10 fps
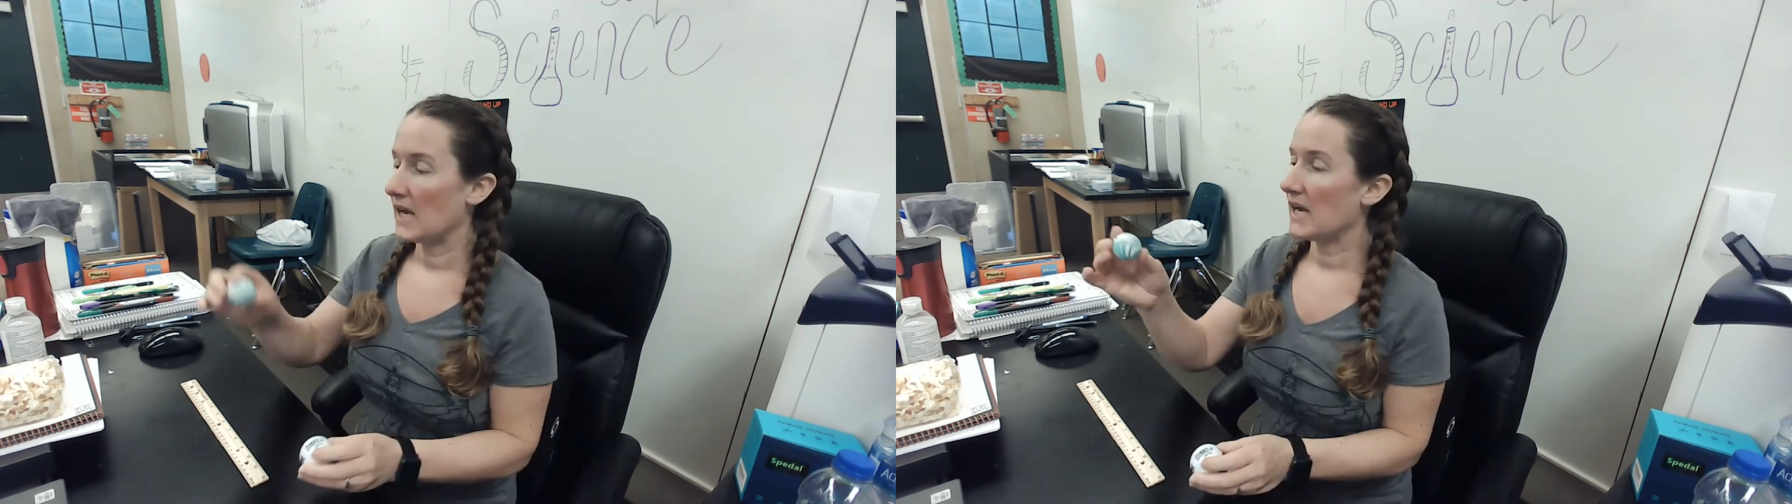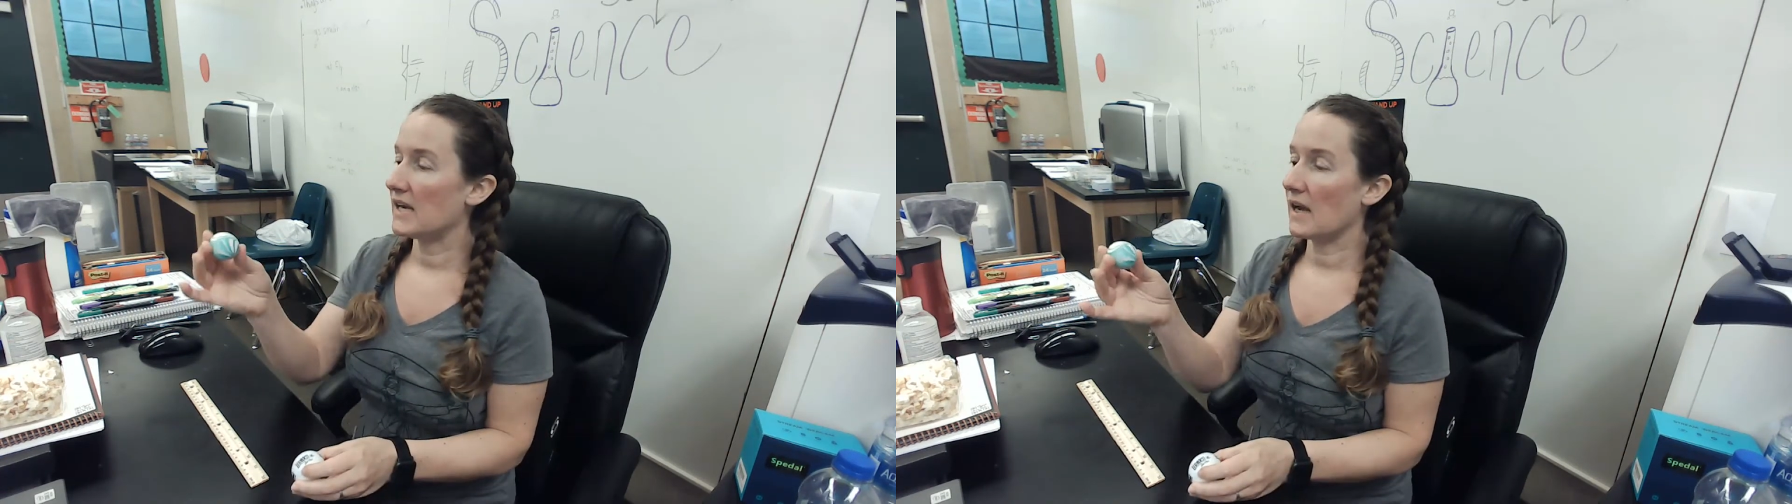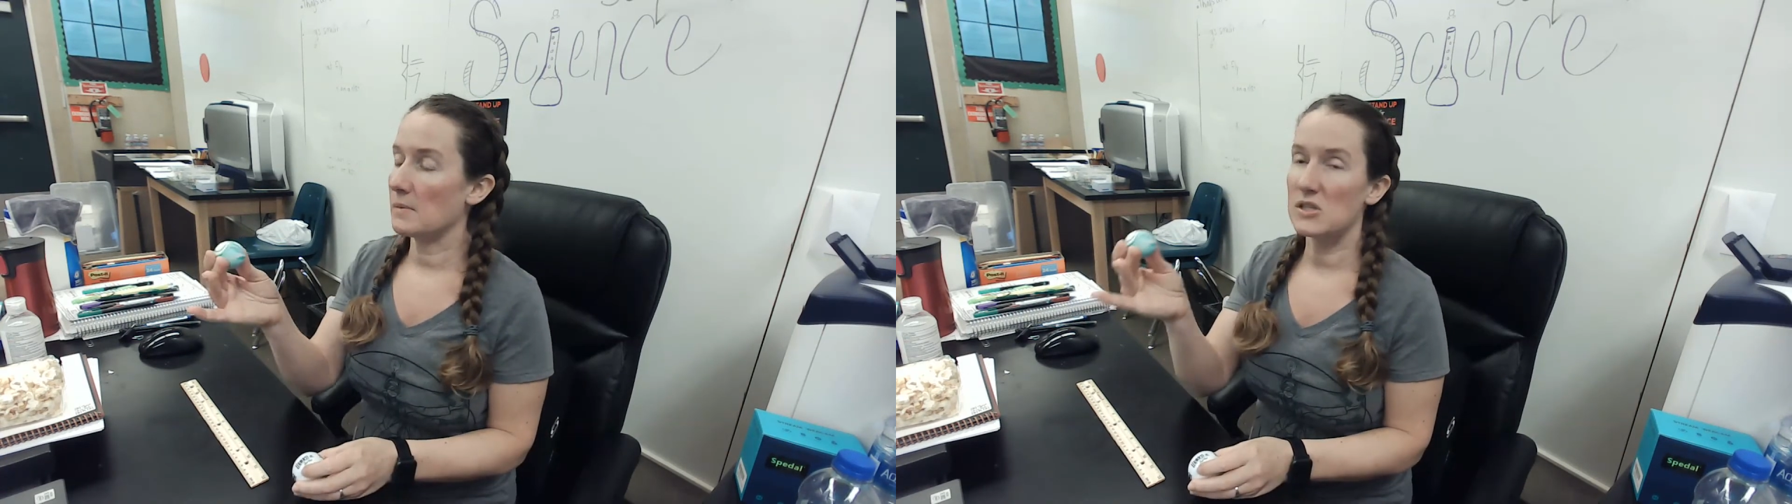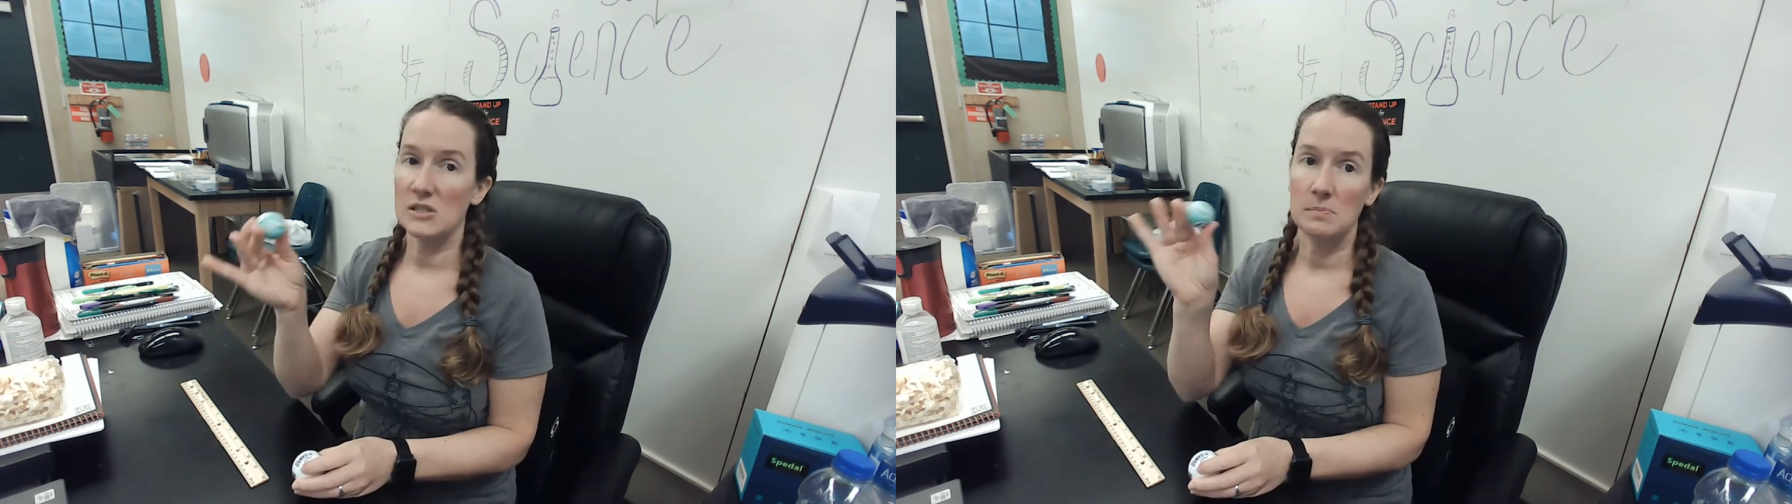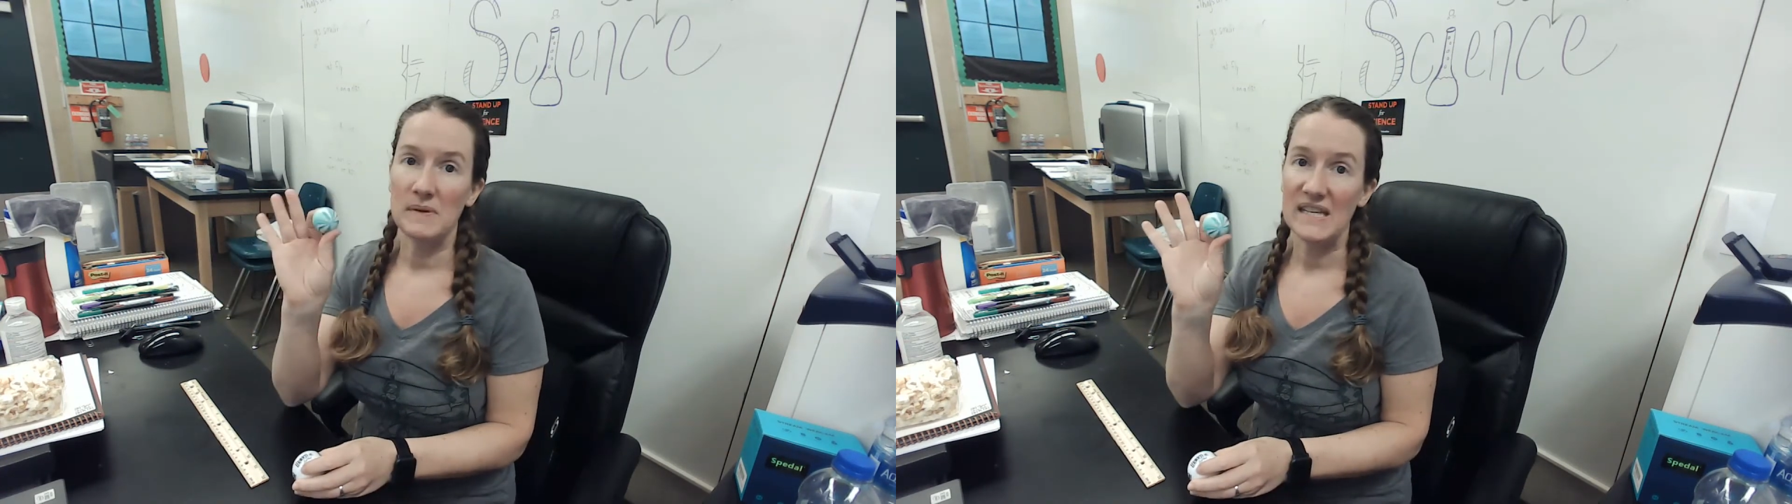and
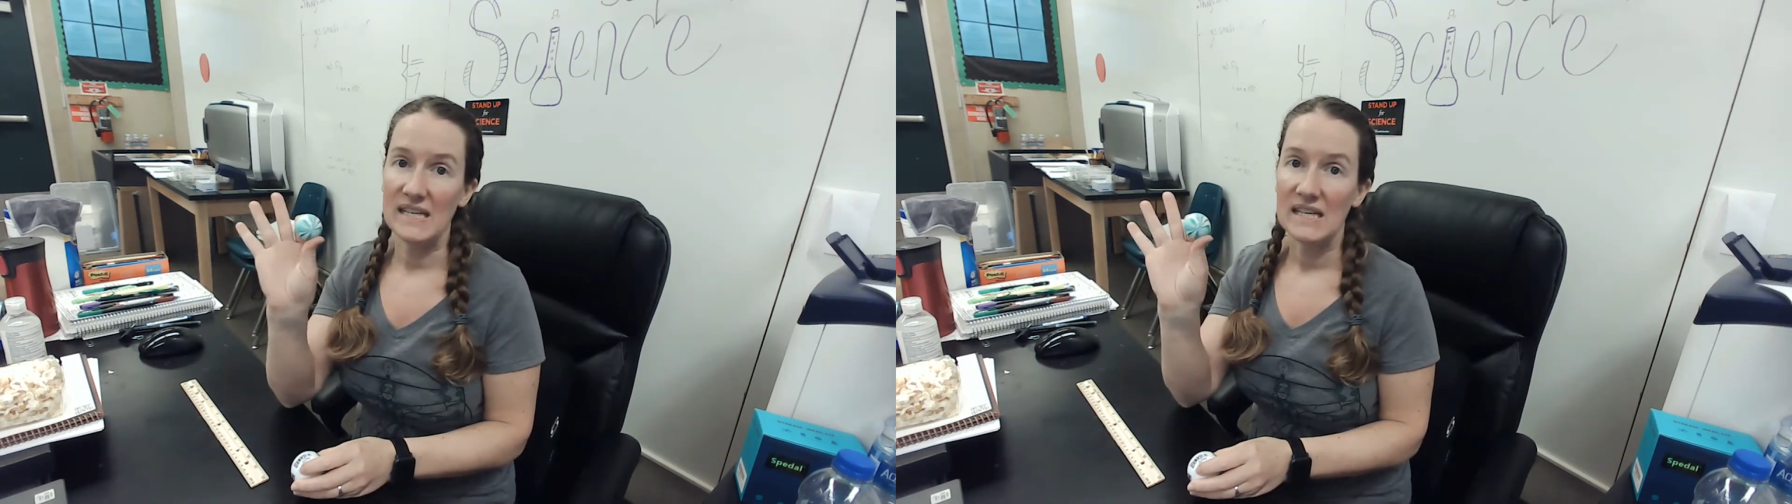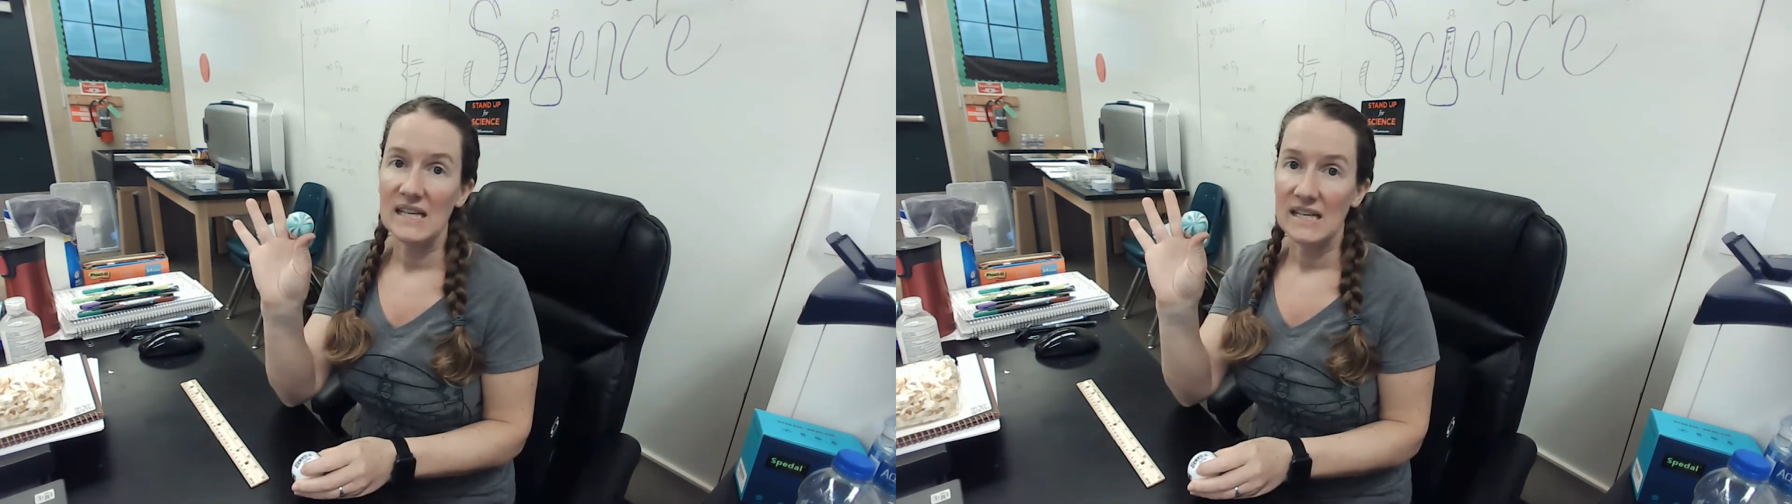object B